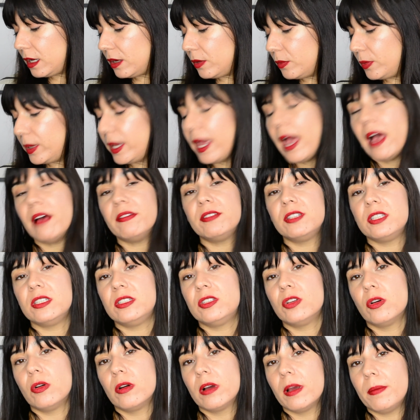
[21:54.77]
We have to
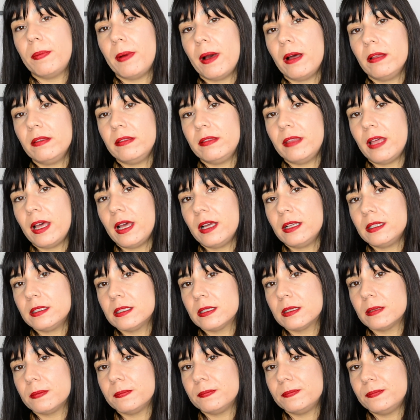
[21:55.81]
talk about
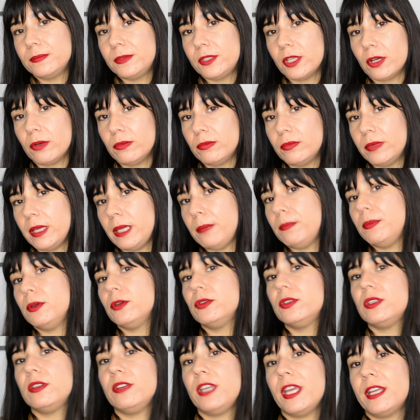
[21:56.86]
that, don't we,
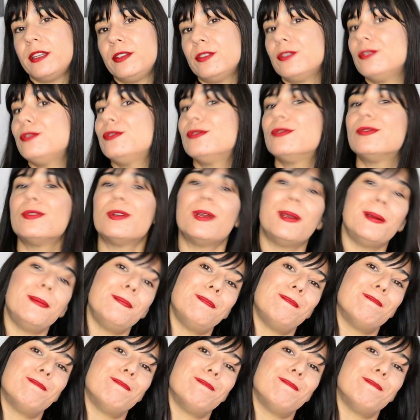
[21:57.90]
beauty industry?